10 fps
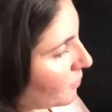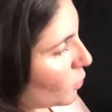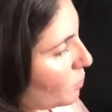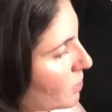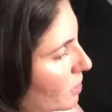
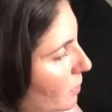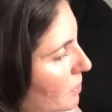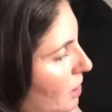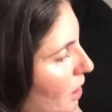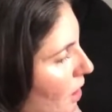Oops,
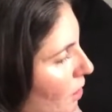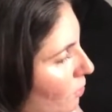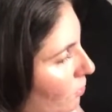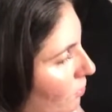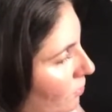upside
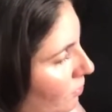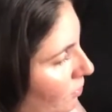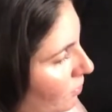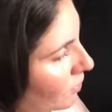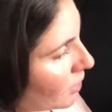down.
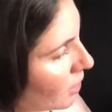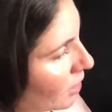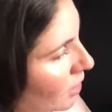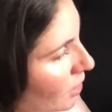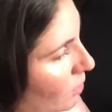
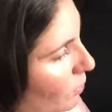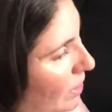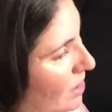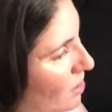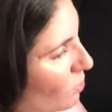
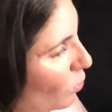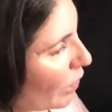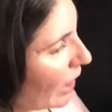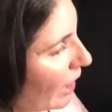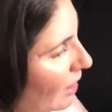With some
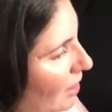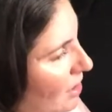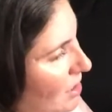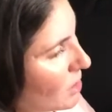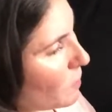rain
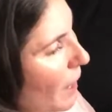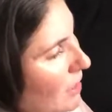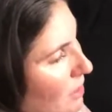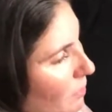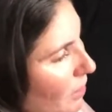because it's
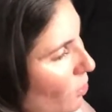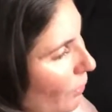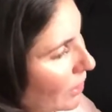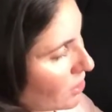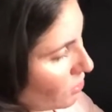possibly
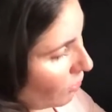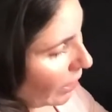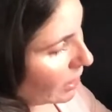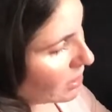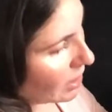going to
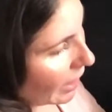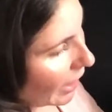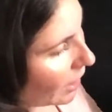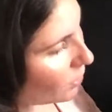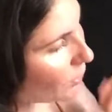rain
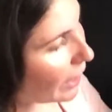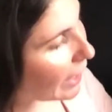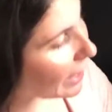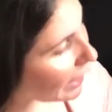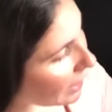today.
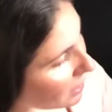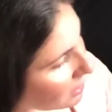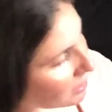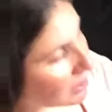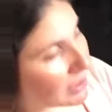Okay?
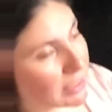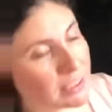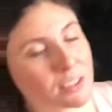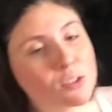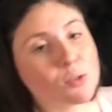
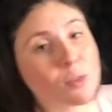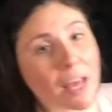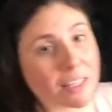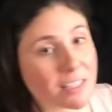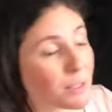So
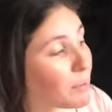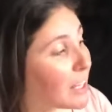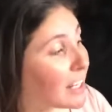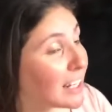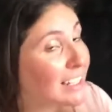that's the
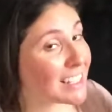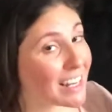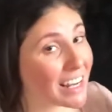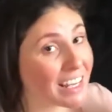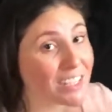beginning.
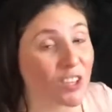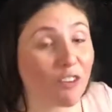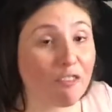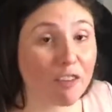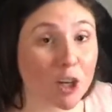Today is the
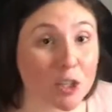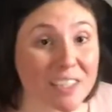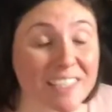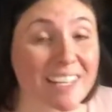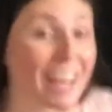
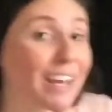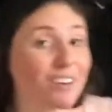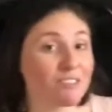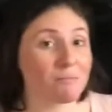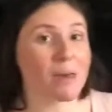first day
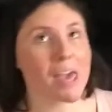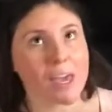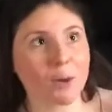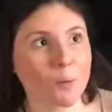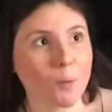of
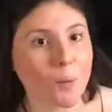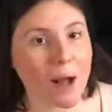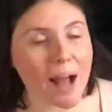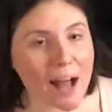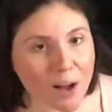May.
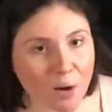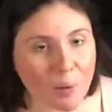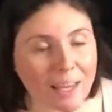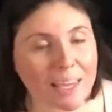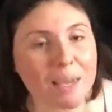Wow,
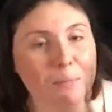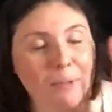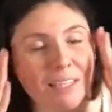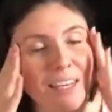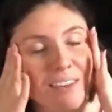I can't
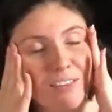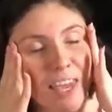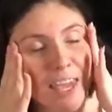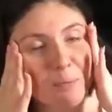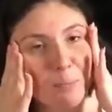believe
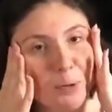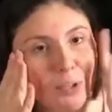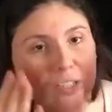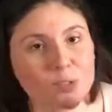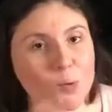
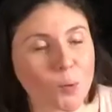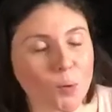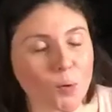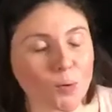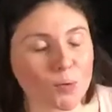April is
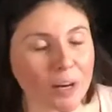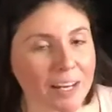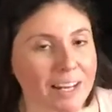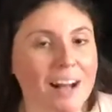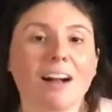
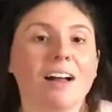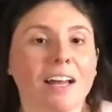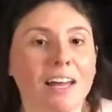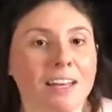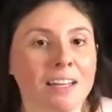already gone.